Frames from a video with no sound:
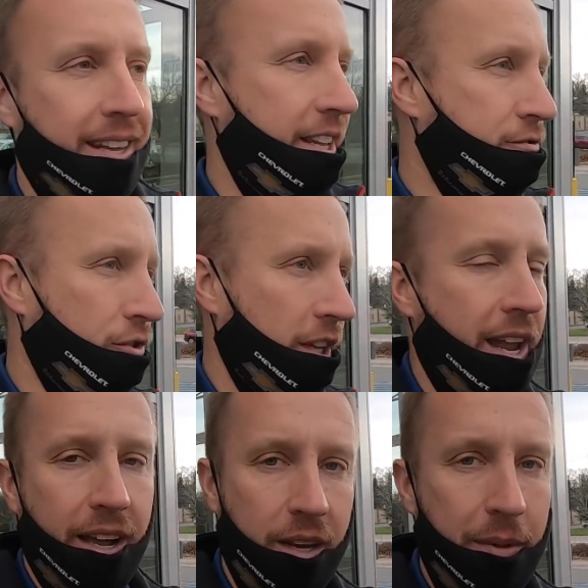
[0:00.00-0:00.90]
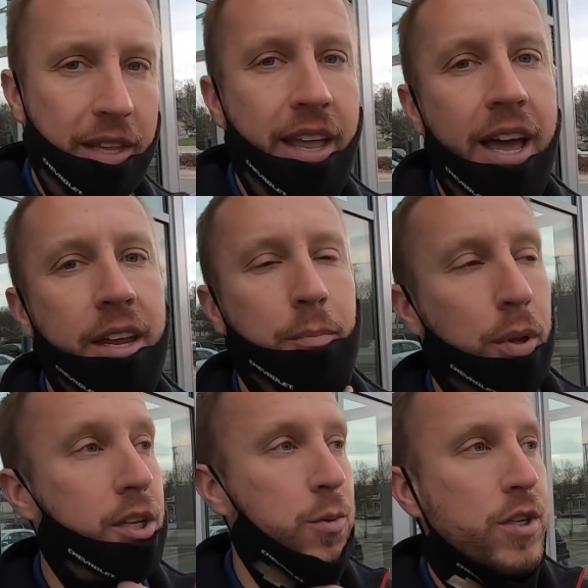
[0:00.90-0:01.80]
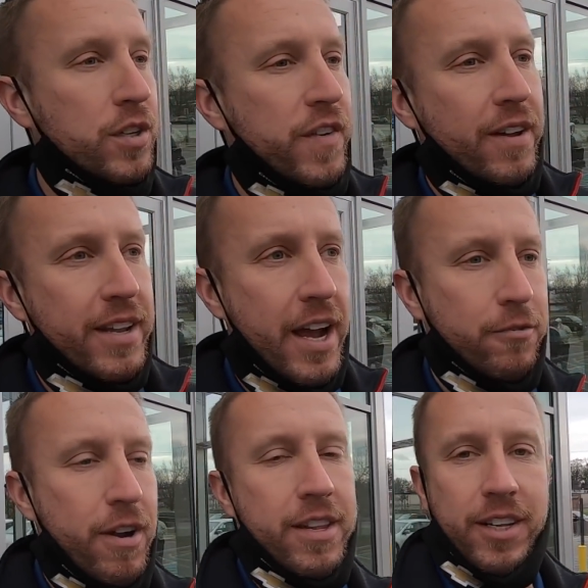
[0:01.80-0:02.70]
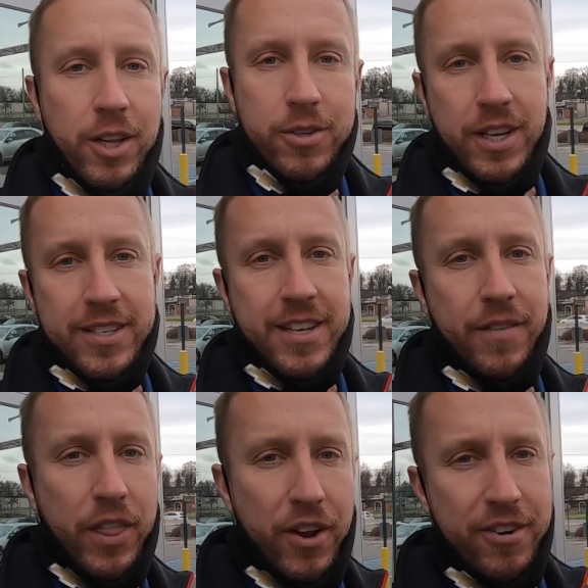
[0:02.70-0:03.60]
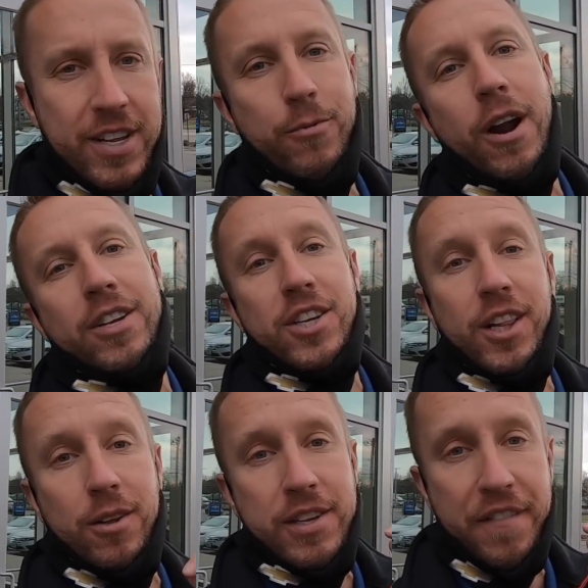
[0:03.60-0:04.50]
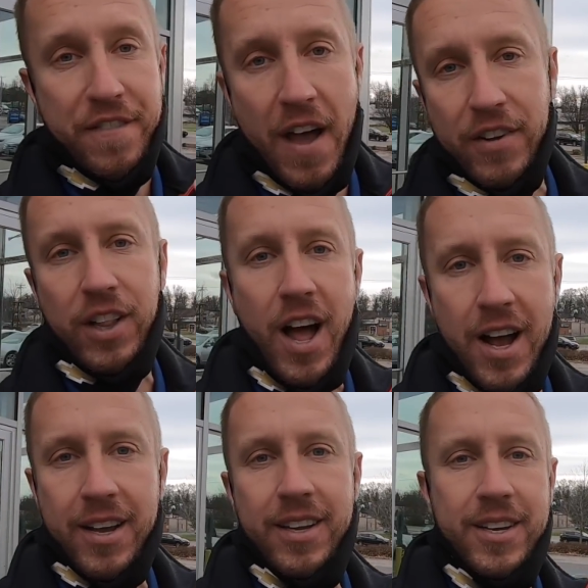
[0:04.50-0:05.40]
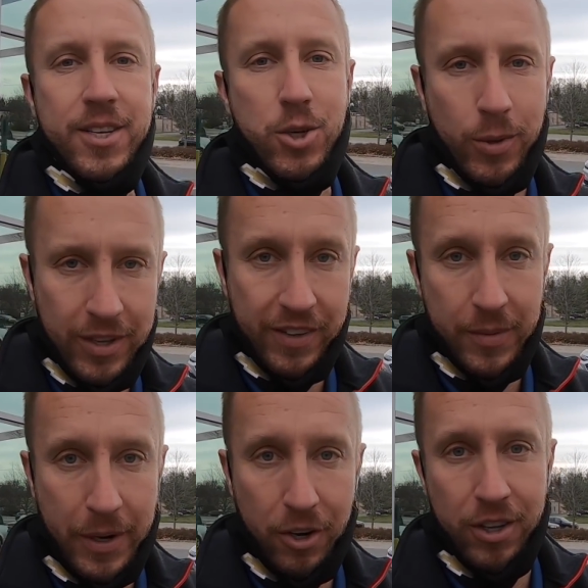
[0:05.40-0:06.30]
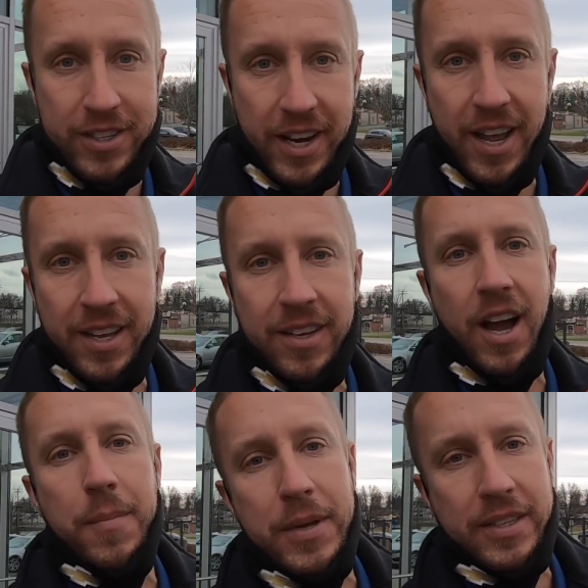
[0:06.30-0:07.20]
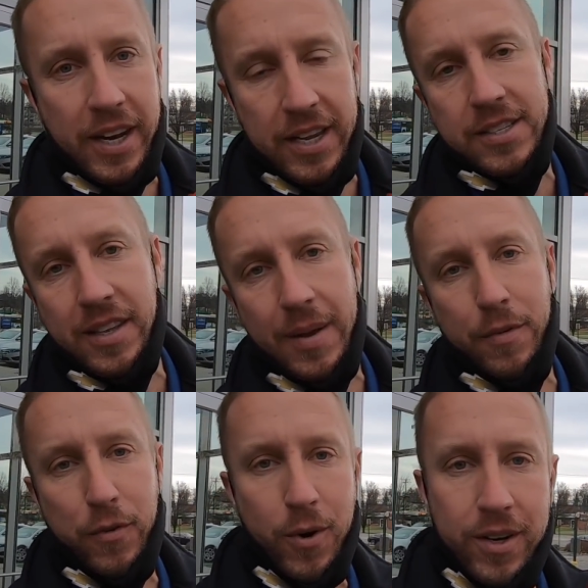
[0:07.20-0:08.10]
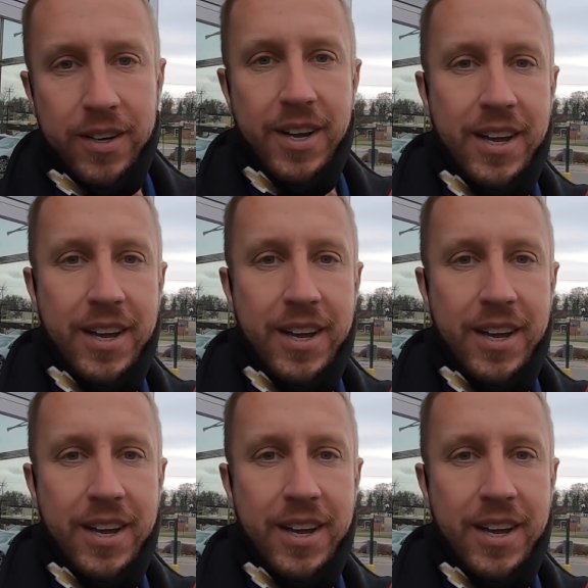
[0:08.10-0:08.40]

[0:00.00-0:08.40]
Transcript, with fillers: today's really not going to be the day. Plus, we just found out rather than closing at 7.30, we're actually going to close at 5 o'clock. So we're leaving a little bit early today, uh, being today is the day before